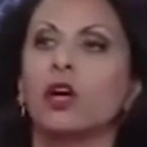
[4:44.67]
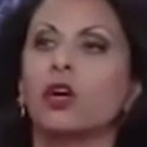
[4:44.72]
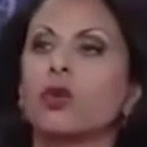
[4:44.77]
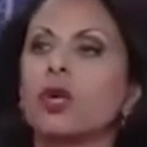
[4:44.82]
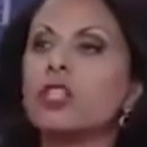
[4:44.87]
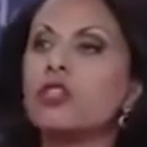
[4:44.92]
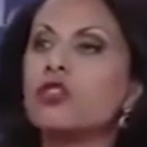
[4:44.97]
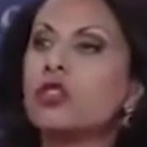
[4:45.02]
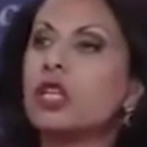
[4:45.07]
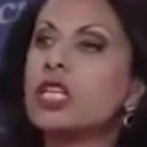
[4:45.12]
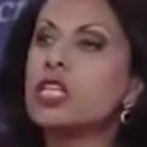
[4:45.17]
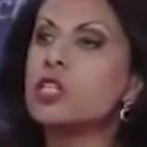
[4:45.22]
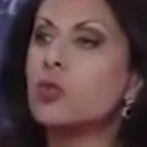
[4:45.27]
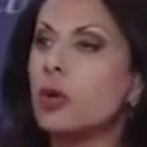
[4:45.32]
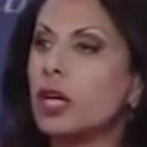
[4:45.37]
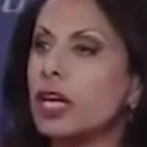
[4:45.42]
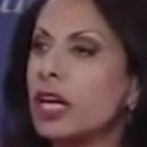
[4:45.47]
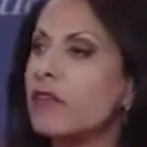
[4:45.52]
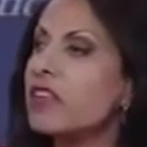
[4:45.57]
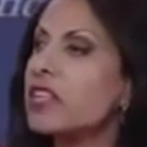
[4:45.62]
Christians
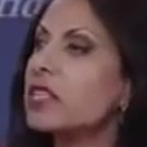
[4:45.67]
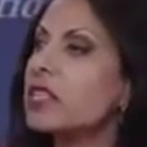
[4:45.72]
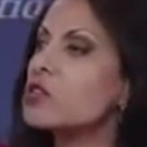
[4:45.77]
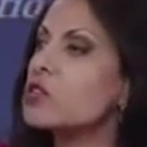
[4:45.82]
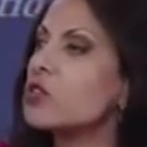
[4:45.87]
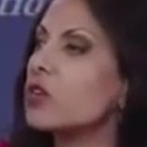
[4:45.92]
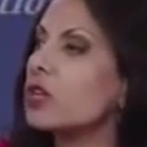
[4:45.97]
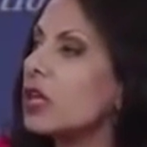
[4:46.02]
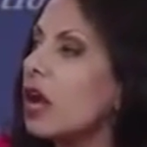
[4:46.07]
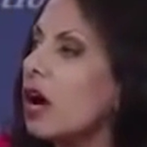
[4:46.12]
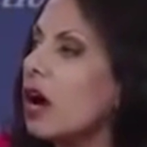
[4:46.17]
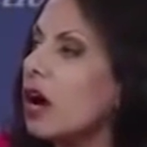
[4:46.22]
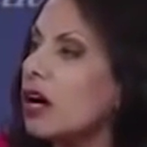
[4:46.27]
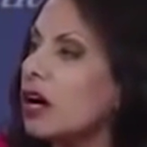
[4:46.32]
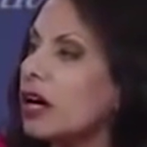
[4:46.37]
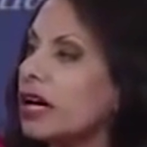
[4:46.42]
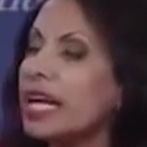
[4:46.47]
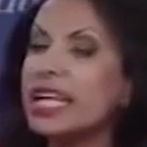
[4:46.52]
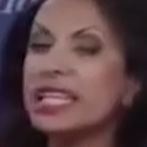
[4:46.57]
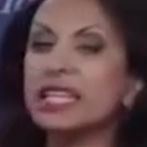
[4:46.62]
were given the
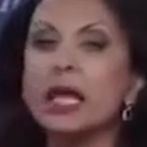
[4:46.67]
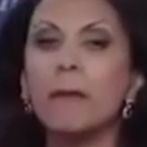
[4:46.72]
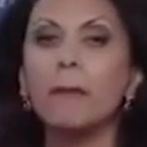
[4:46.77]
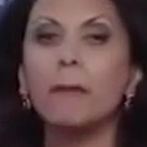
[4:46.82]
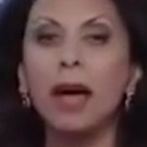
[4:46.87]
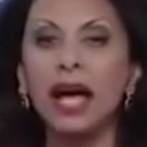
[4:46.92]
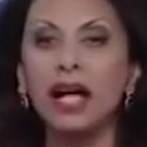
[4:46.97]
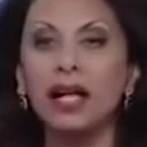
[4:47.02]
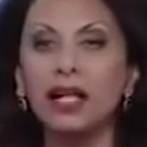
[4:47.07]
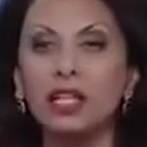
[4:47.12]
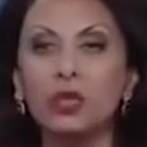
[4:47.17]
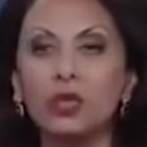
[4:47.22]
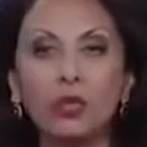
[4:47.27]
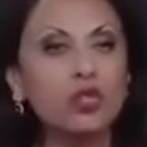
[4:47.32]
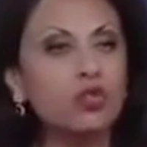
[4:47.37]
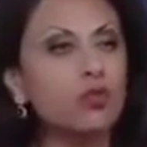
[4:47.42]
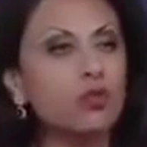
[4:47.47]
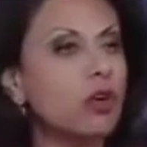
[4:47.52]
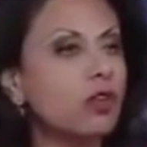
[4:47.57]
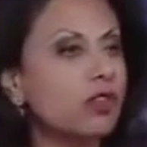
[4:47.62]
zunnar, the belt,
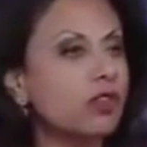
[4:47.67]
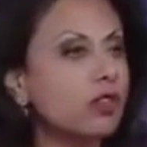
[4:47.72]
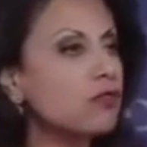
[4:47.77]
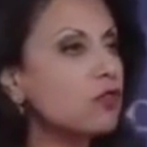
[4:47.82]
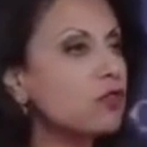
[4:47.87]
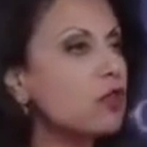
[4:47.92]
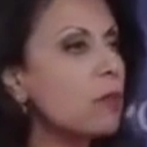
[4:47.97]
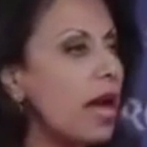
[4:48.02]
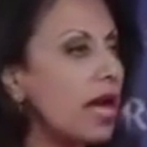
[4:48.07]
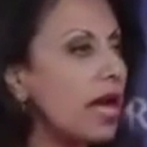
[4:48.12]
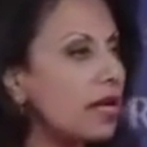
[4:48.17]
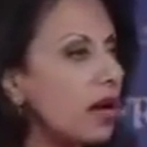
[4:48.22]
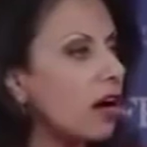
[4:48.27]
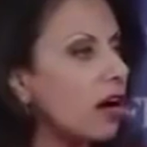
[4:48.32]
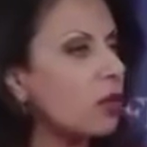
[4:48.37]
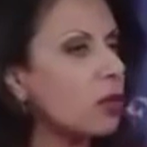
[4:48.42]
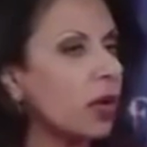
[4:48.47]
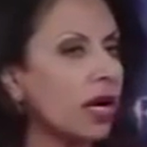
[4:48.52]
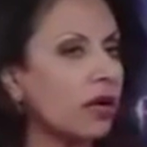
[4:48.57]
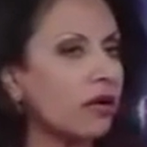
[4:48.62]
which most of you men
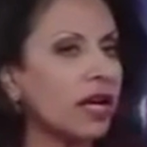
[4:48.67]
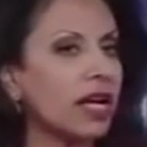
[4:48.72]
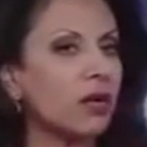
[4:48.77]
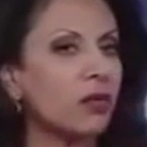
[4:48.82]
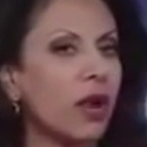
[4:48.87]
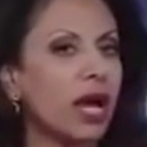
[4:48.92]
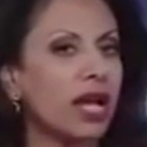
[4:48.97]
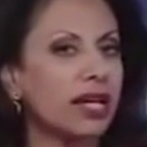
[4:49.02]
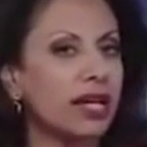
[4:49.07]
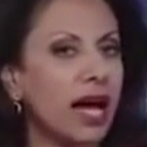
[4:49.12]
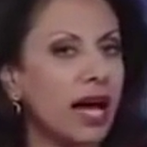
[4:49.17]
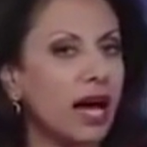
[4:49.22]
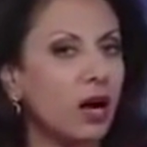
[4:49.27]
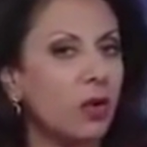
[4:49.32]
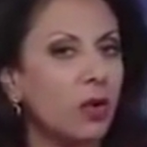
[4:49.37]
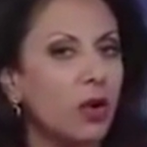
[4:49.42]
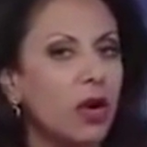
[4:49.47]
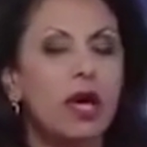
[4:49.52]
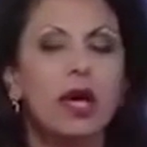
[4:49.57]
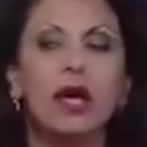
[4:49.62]
are wearing right
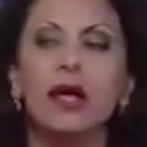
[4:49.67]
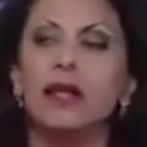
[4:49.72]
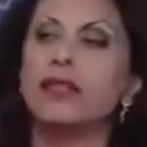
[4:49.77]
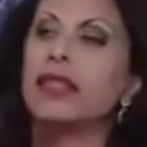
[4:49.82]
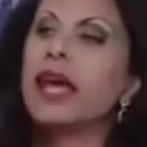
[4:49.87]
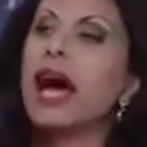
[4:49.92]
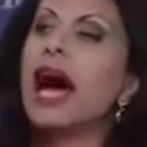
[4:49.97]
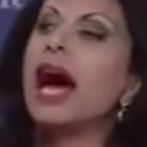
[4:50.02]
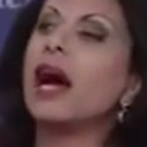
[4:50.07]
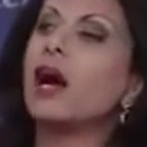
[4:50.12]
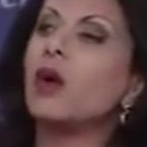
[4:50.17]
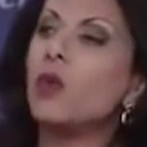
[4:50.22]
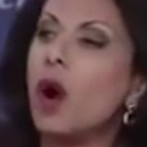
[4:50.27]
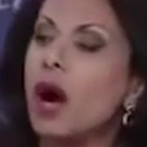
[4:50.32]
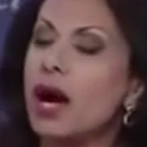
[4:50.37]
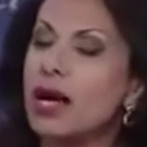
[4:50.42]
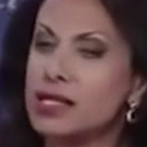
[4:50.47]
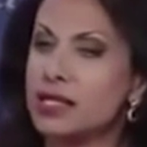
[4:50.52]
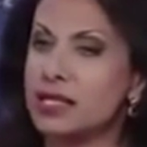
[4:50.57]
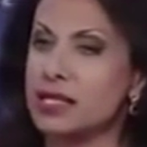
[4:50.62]
now. That
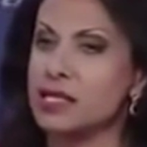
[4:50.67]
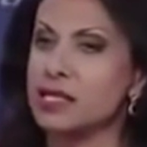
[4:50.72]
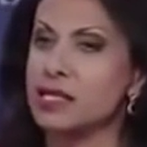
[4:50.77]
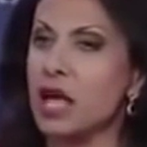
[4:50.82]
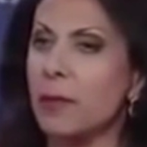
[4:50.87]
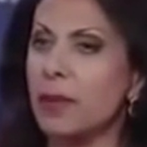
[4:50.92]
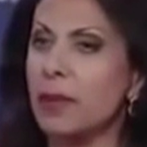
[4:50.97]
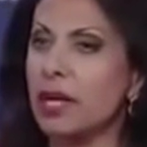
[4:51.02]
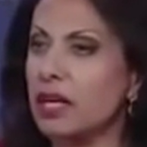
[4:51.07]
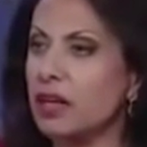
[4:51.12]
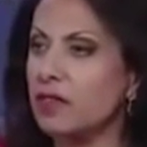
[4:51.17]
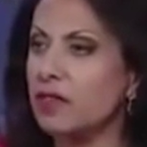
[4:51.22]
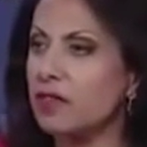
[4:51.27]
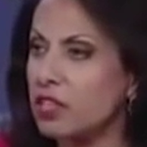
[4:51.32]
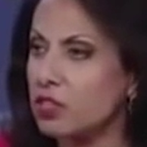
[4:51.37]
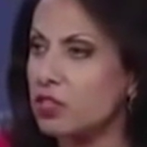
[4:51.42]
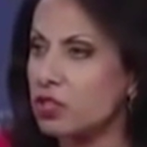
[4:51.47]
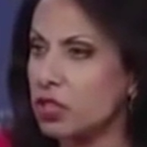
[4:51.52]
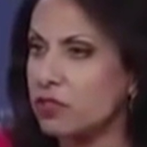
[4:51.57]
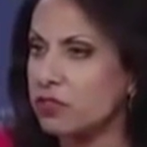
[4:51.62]
was an Islamic
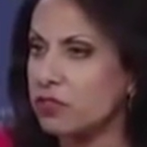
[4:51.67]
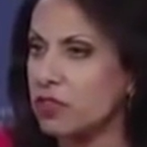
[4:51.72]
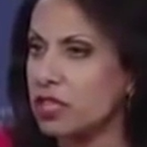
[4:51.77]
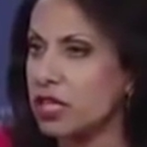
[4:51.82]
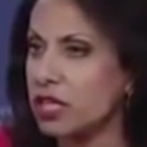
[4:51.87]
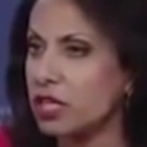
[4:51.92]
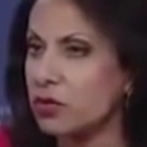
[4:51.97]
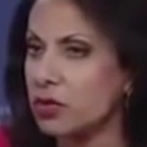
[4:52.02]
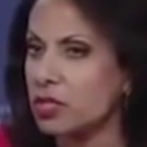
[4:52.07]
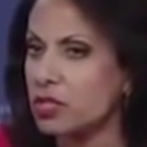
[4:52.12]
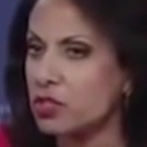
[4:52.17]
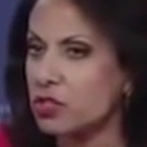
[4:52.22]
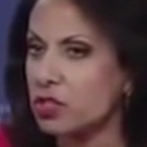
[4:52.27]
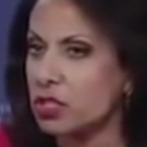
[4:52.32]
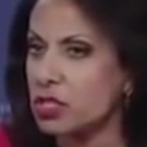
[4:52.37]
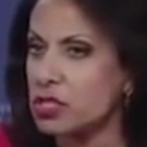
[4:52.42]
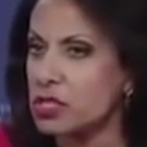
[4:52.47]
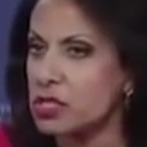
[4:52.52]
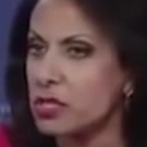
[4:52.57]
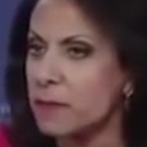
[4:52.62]
invention for the
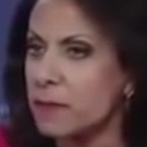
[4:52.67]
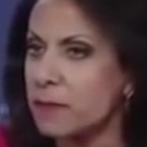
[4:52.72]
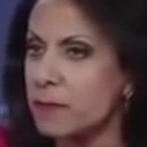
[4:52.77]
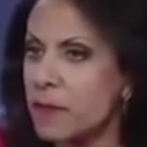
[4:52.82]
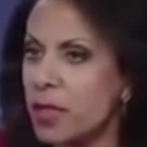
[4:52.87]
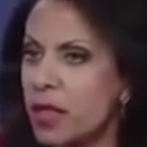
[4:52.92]
Christians.